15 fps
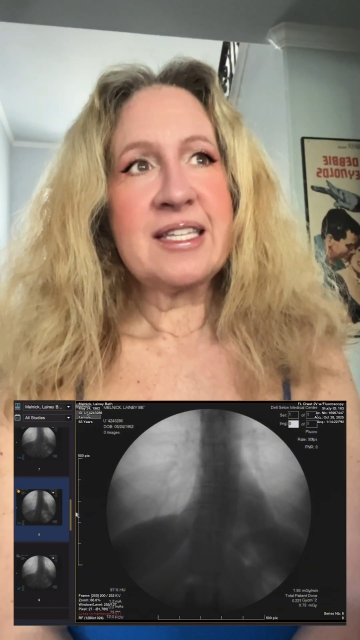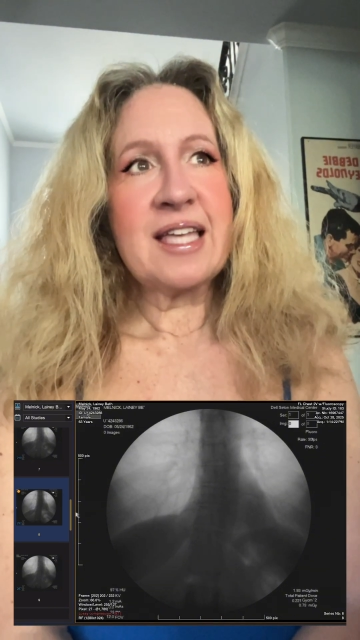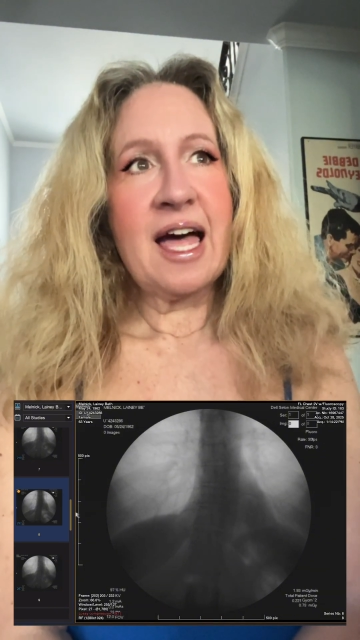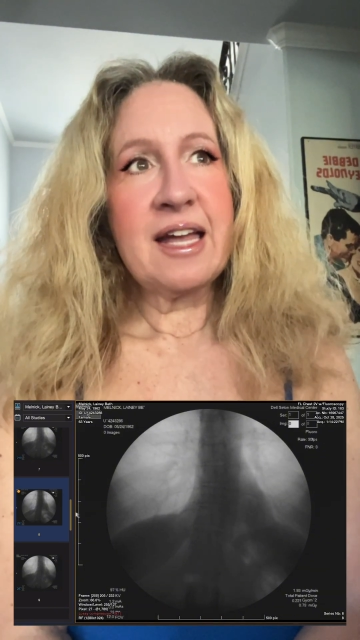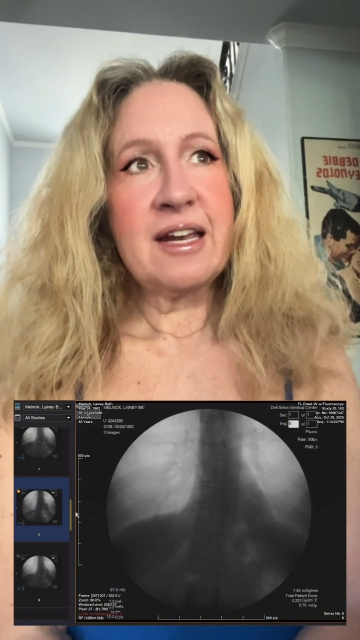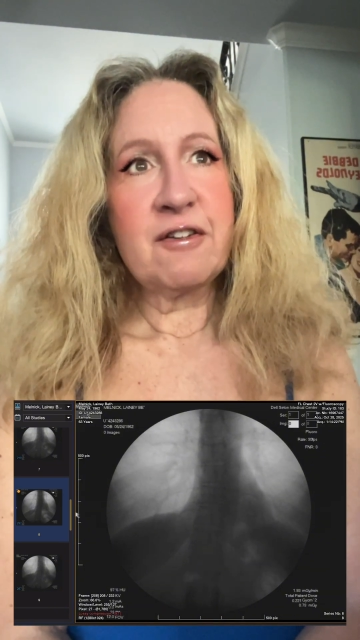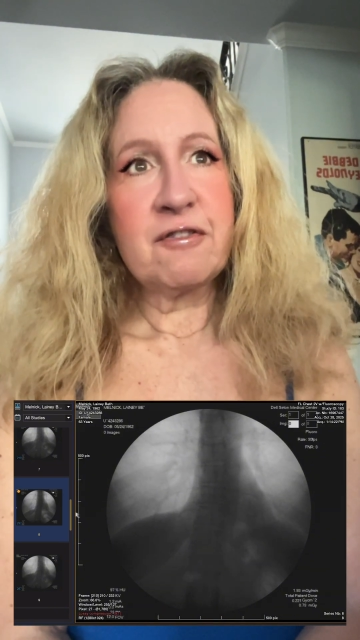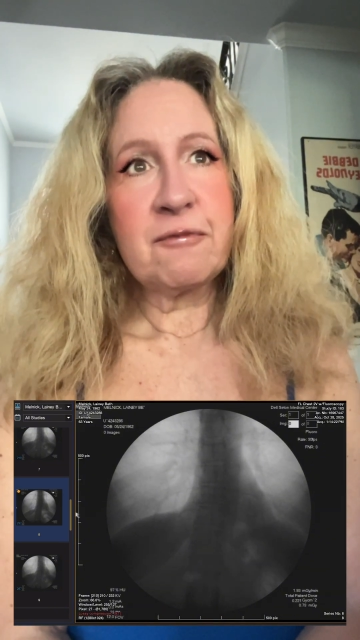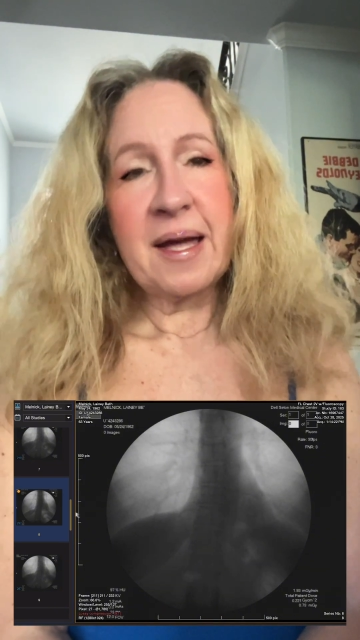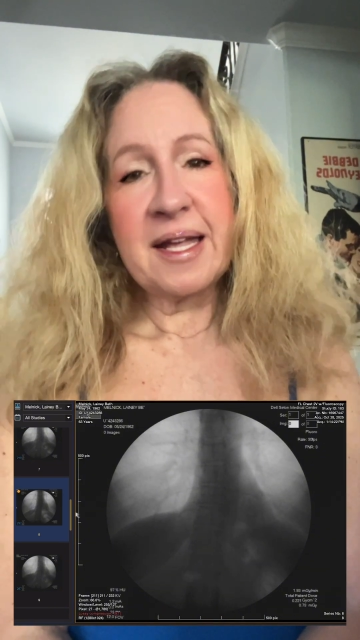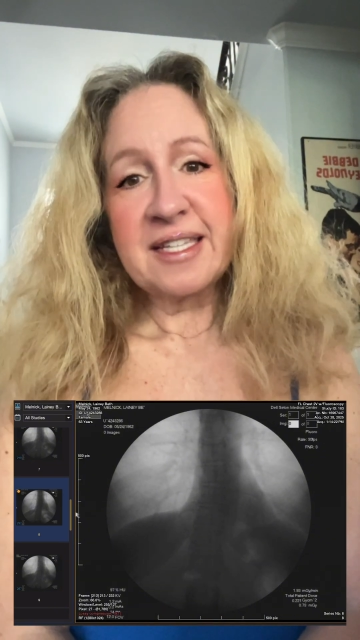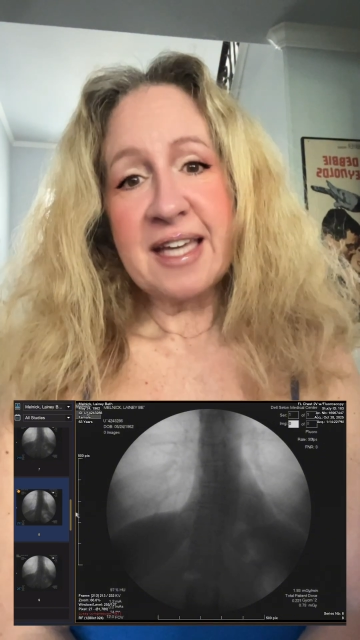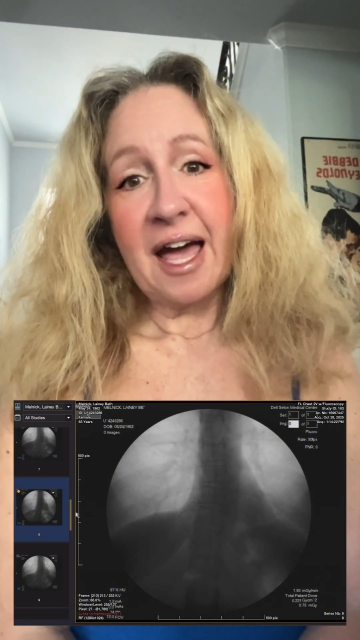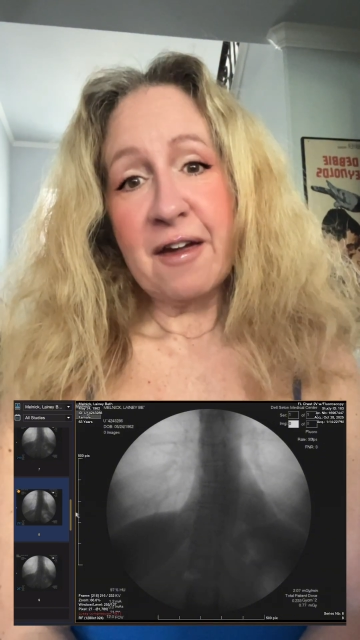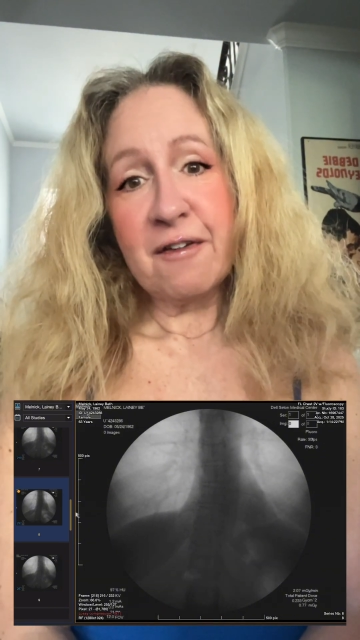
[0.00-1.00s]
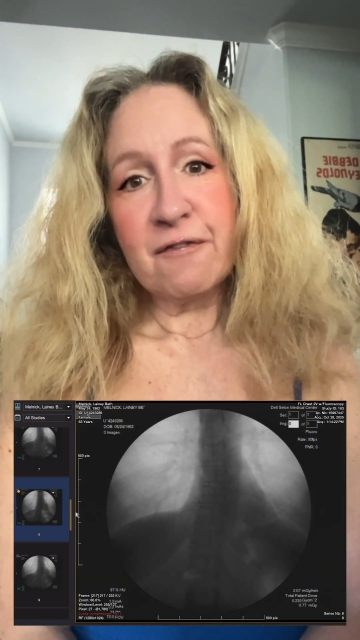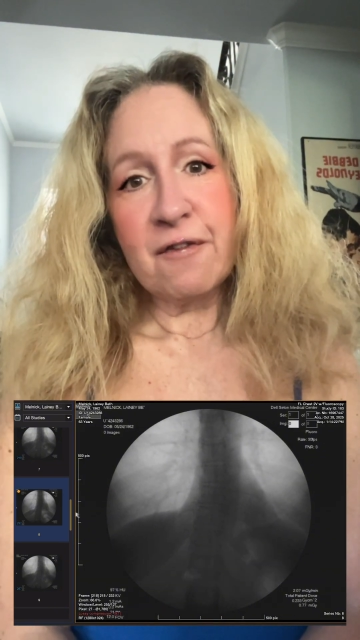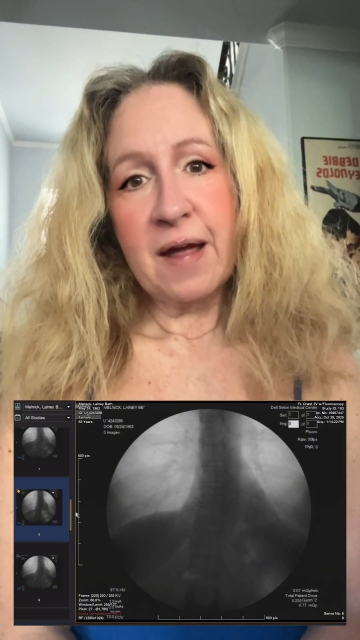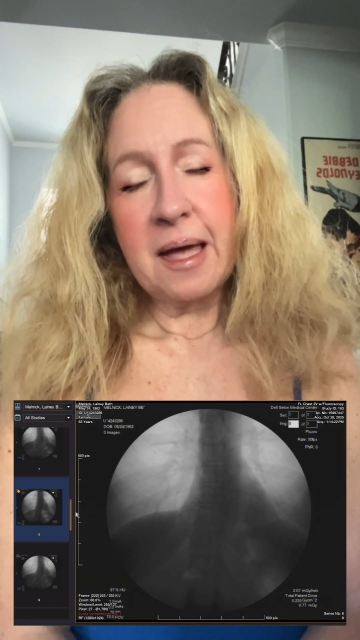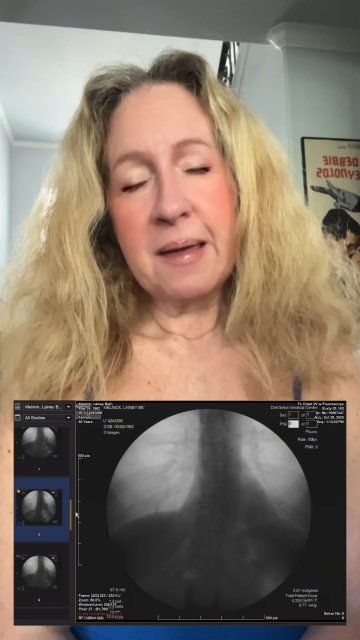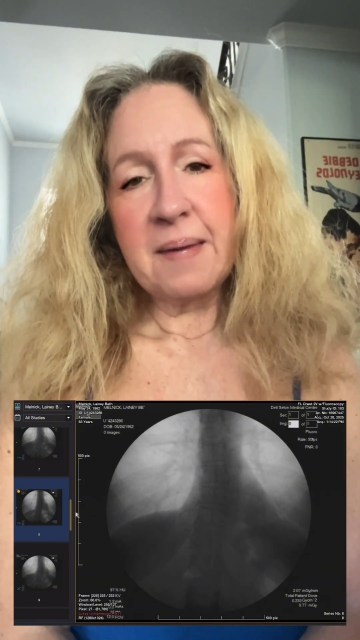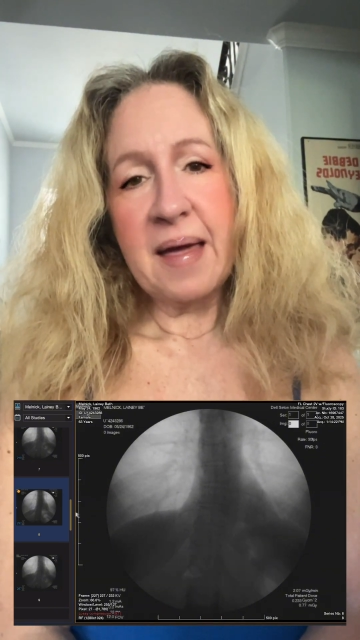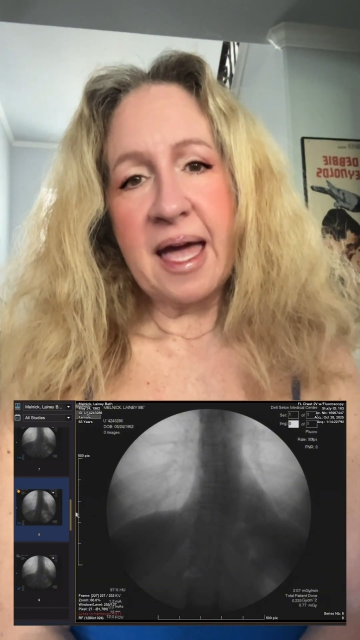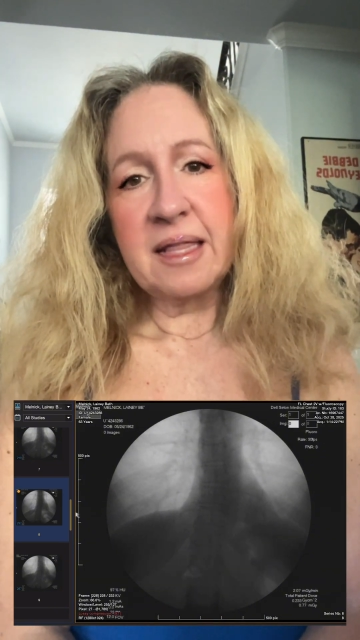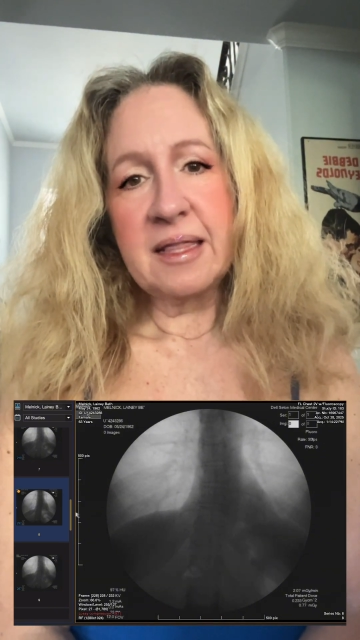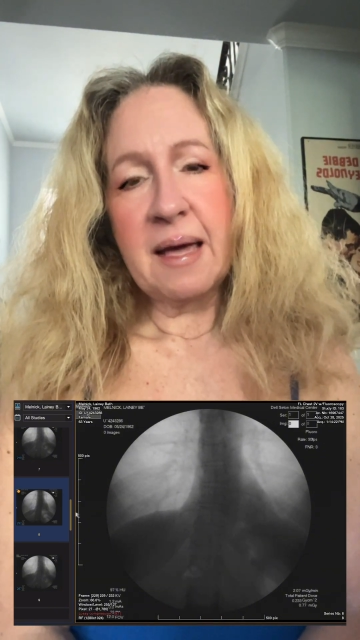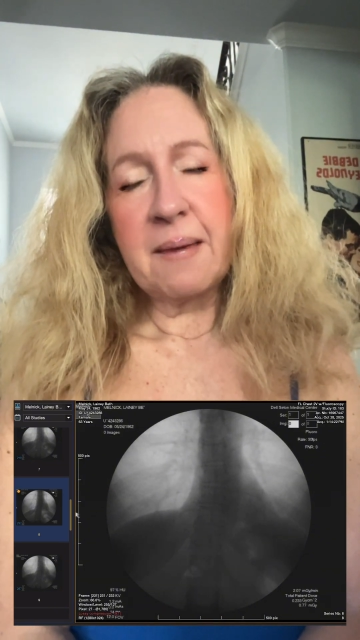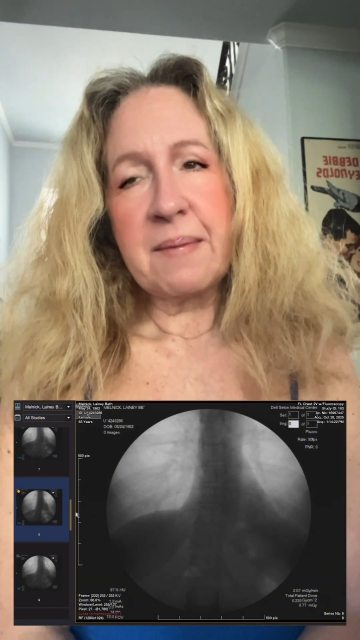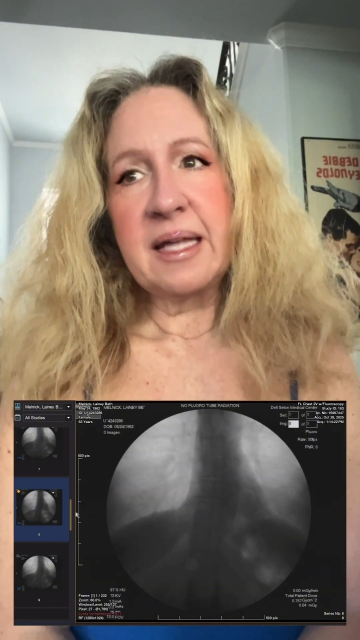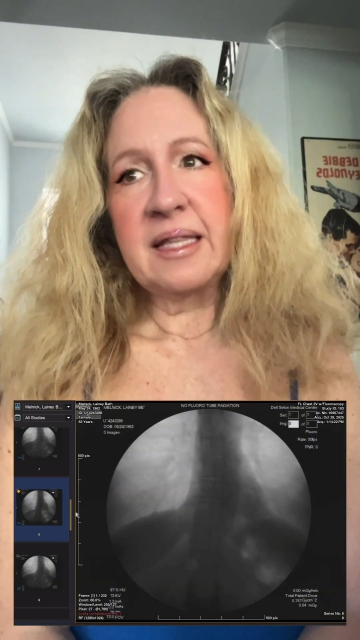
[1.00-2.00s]
side of my diaphragm and
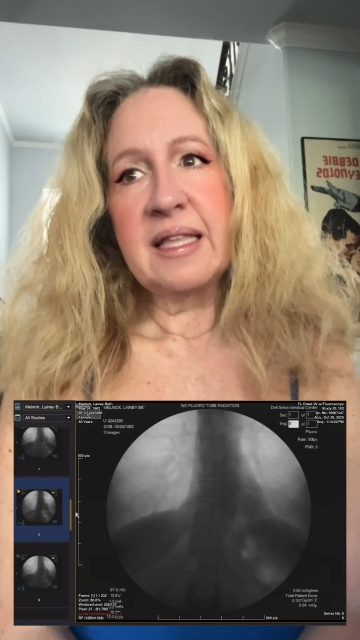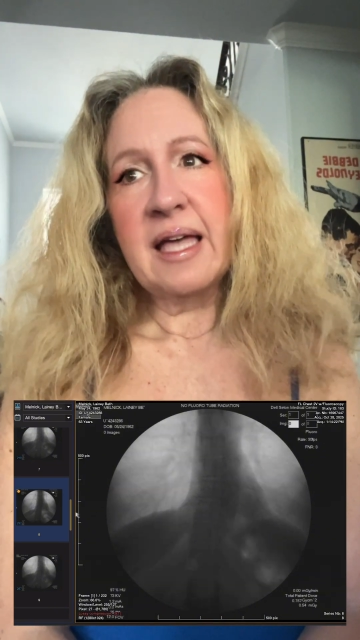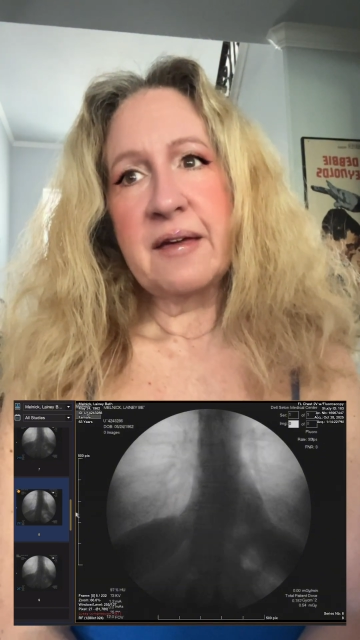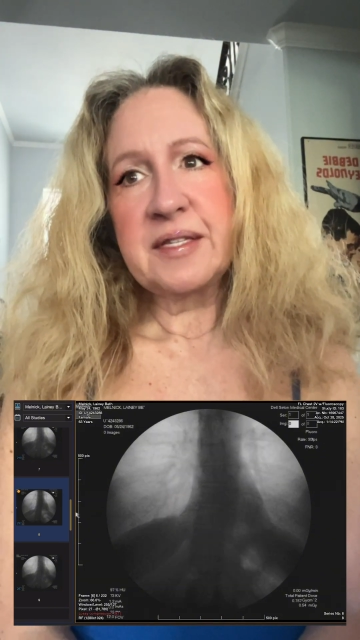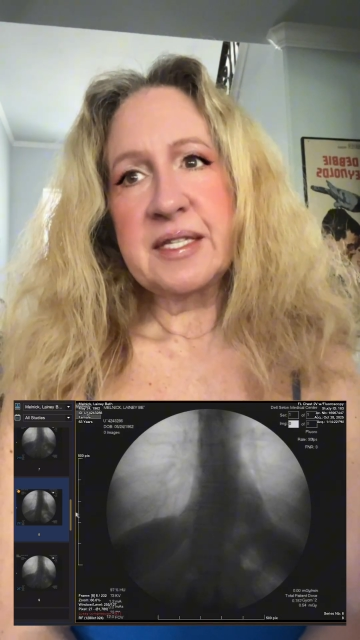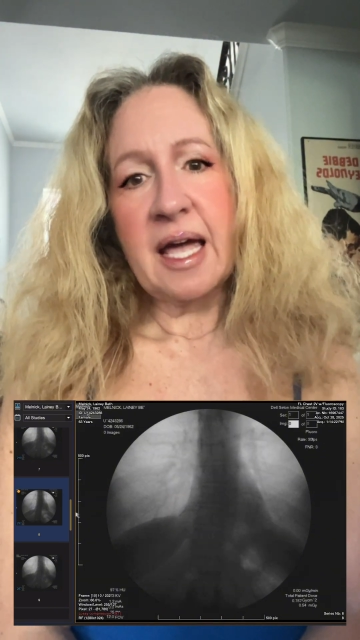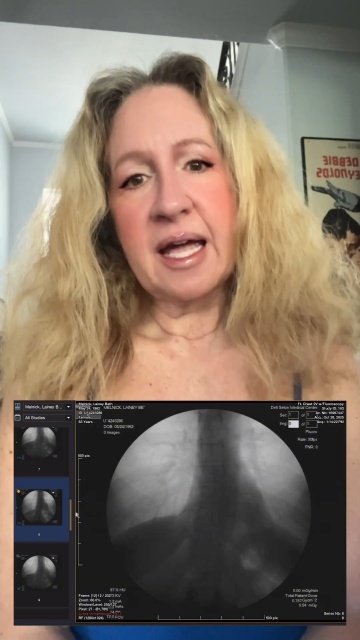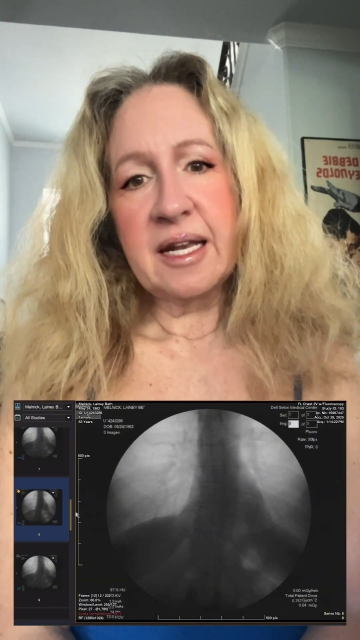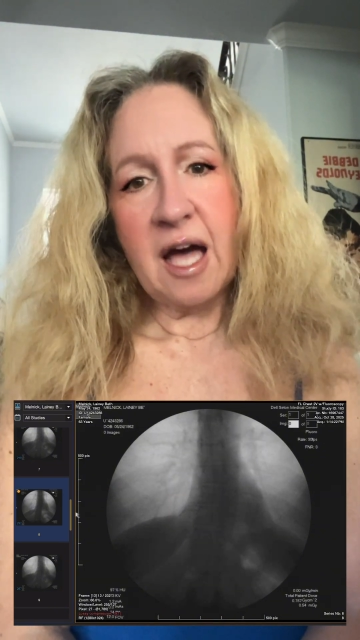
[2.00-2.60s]
that my left side